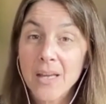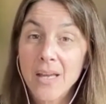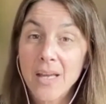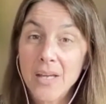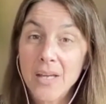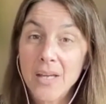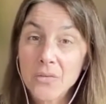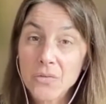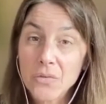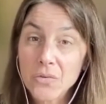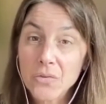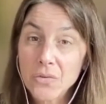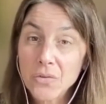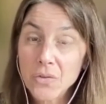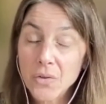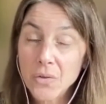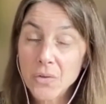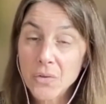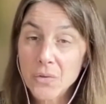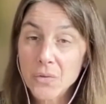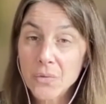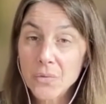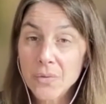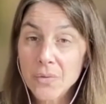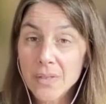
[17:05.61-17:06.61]
And
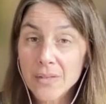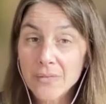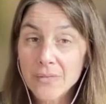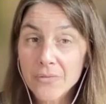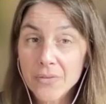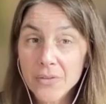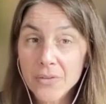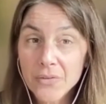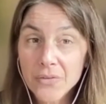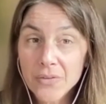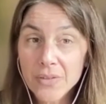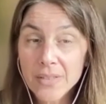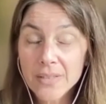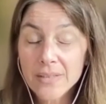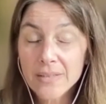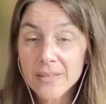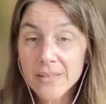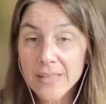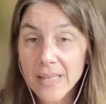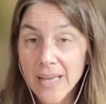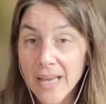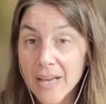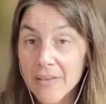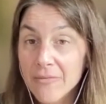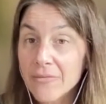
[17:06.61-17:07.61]
so if you see
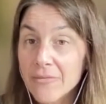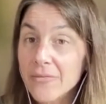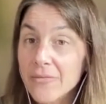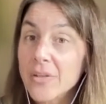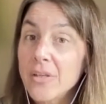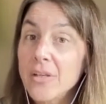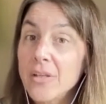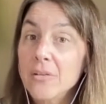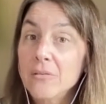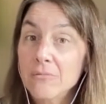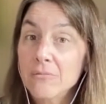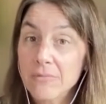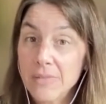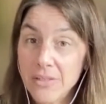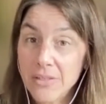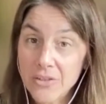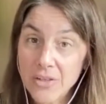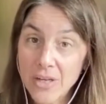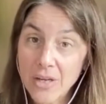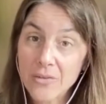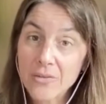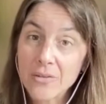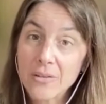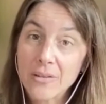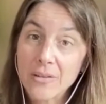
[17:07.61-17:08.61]
staff, reach
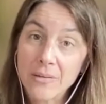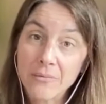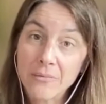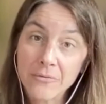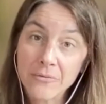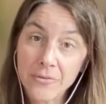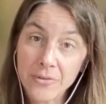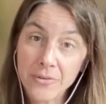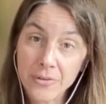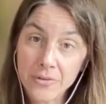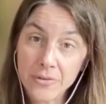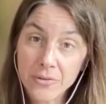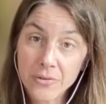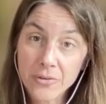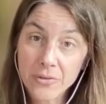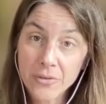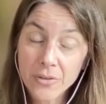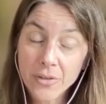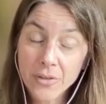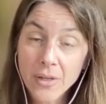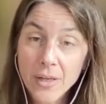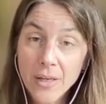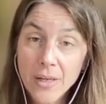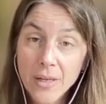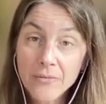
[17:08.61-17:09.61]
out to them first.
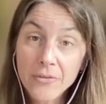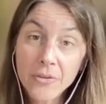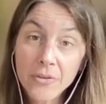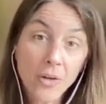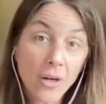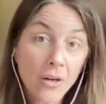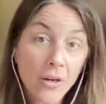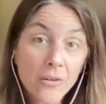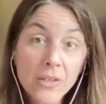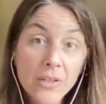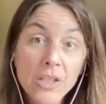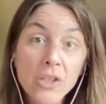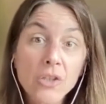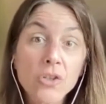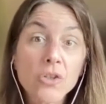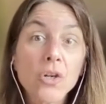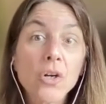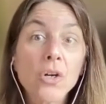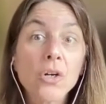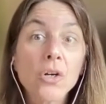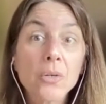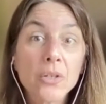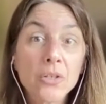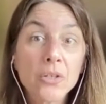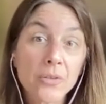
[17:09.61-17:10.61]
If you already
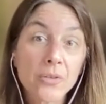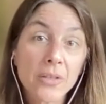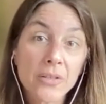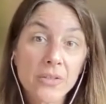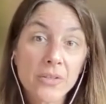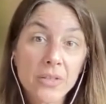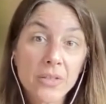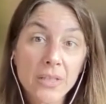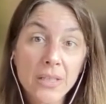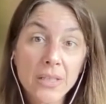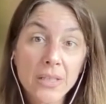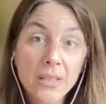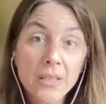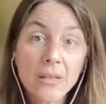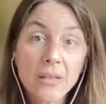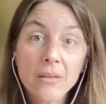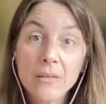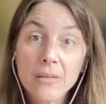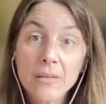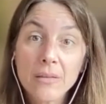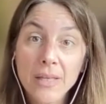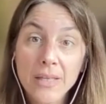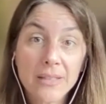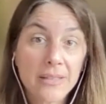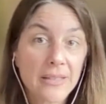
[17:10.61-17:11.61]
know a trustee,
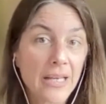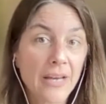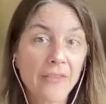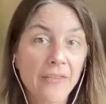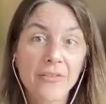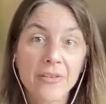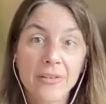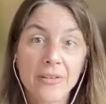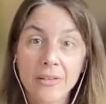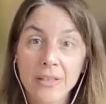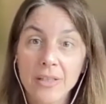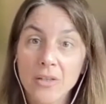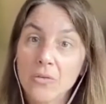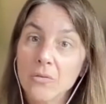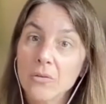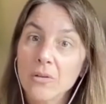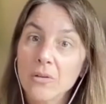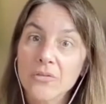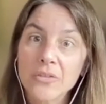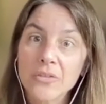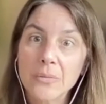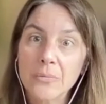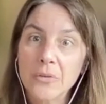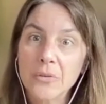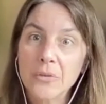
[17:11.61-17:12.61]
then definitely, or if
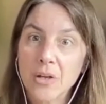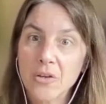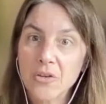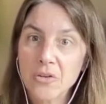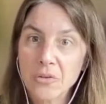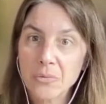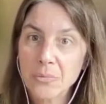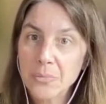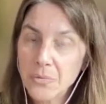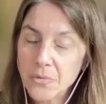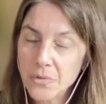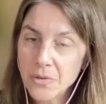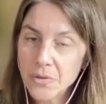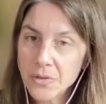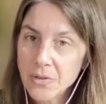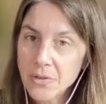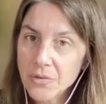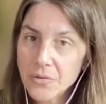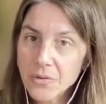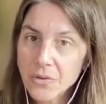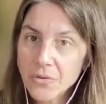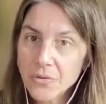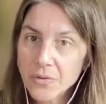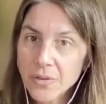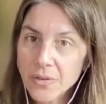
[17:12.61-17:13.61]
someone on your board
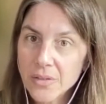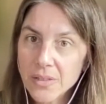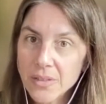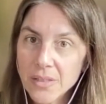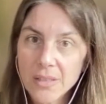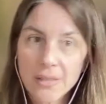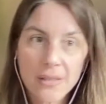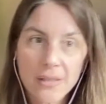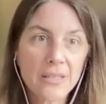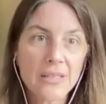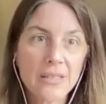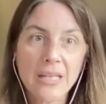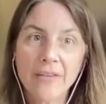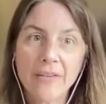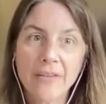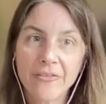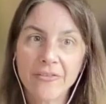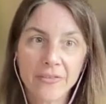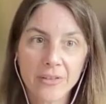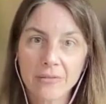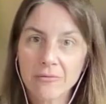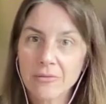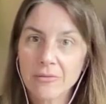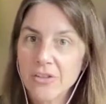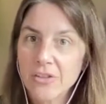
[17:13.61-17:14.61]
knows a trustee, then
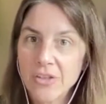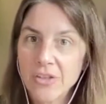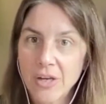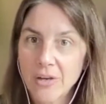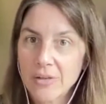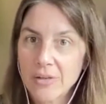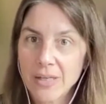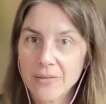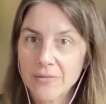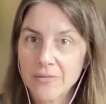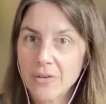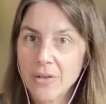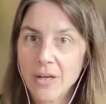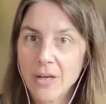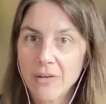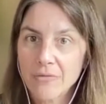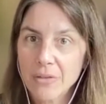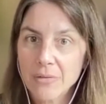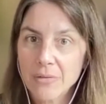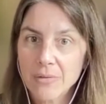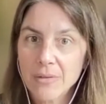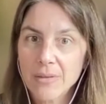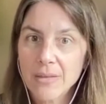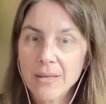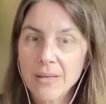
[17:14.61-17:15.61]
definitely reach out and have
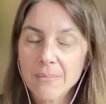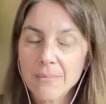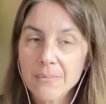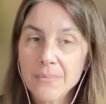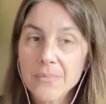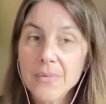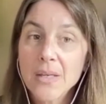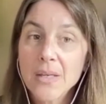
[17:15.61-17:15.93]
coffee with them.